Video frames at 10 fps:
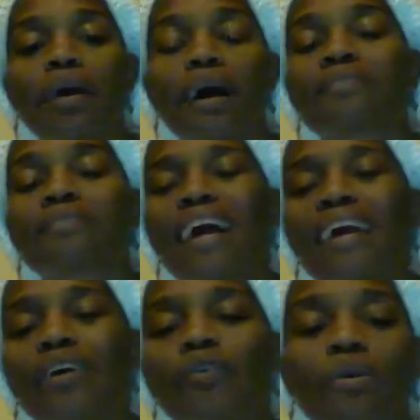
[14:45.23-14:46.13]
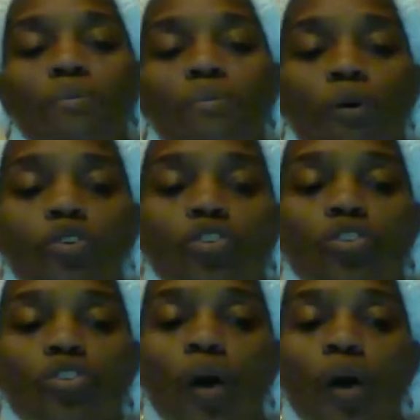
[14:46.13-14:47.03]
psycho-emotional
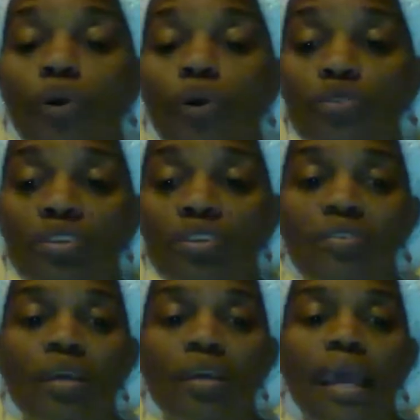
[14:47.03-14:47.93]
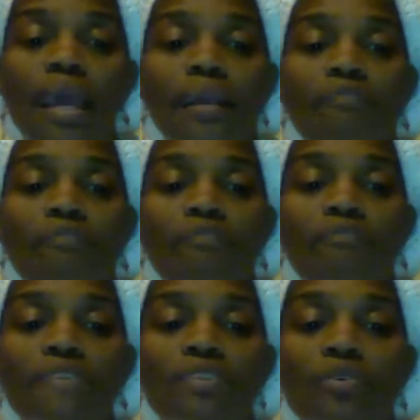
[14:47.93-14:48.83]
approaches and our
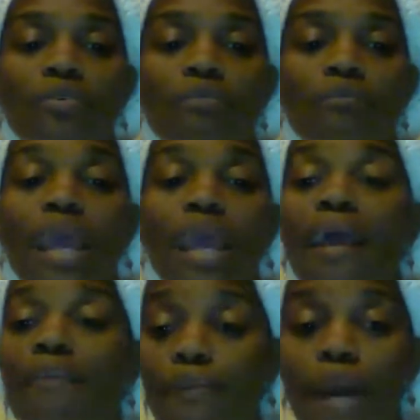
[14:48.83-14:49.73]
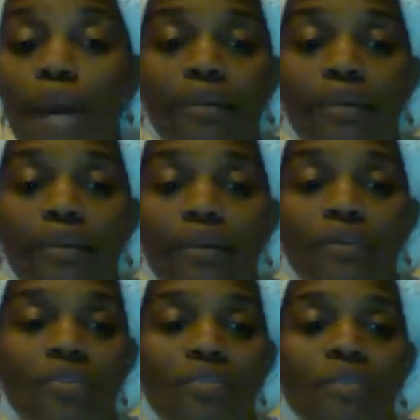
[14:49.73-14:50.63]
physical behavior
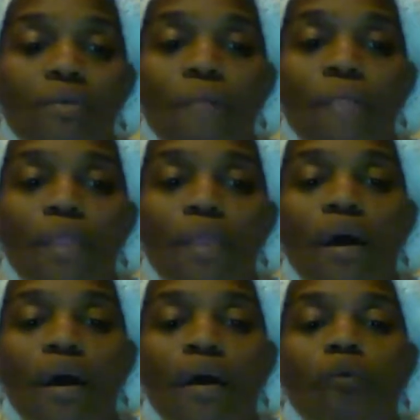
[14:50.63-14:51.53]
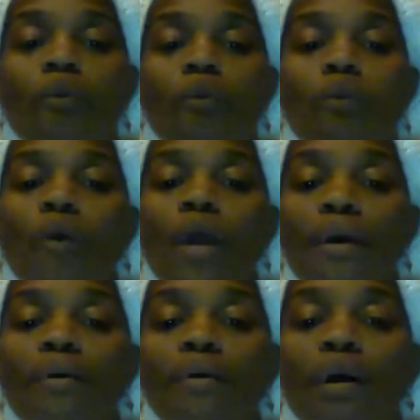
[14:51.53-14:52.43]
patterns
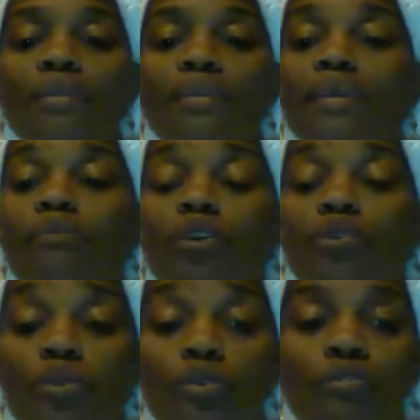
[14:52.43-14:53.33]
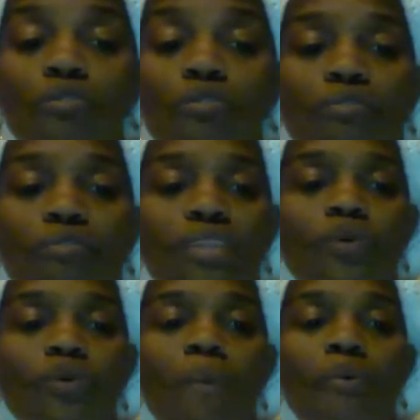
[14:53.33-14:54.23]
wear a deep groove into
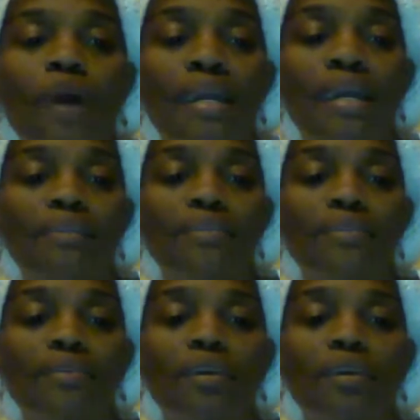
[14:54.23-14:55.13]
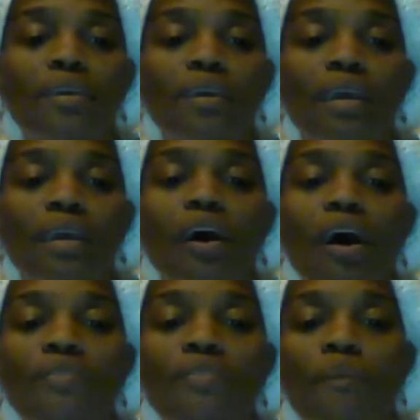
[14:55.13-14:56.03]
our brains and
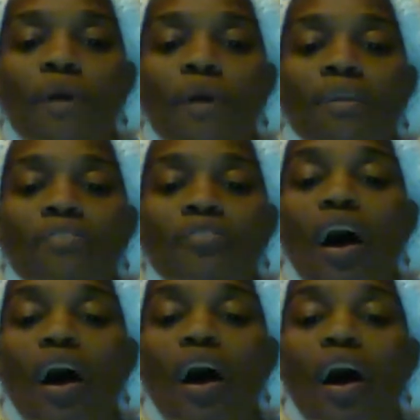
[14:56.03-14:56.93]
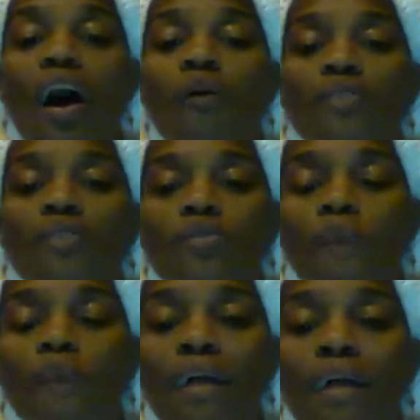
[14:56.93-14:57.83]
cause our brains to always
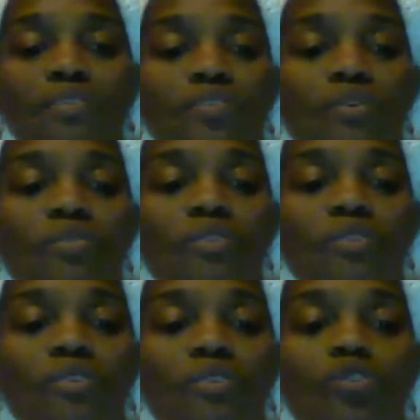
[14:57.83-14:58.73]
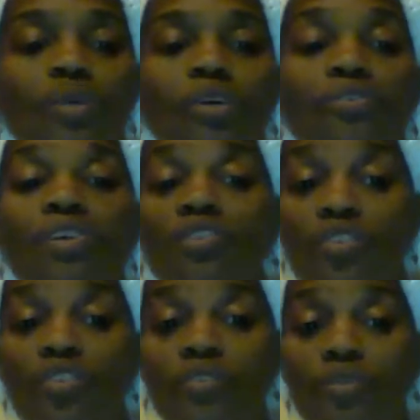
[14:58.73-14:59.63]
respond to certain triggers in a
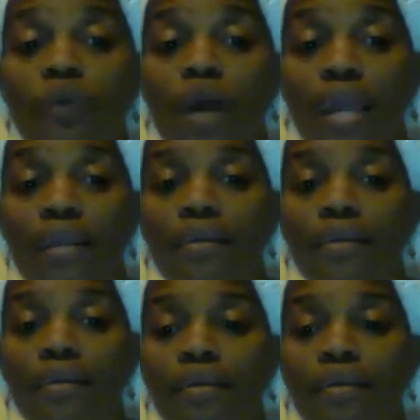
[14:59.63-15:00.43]
certain way.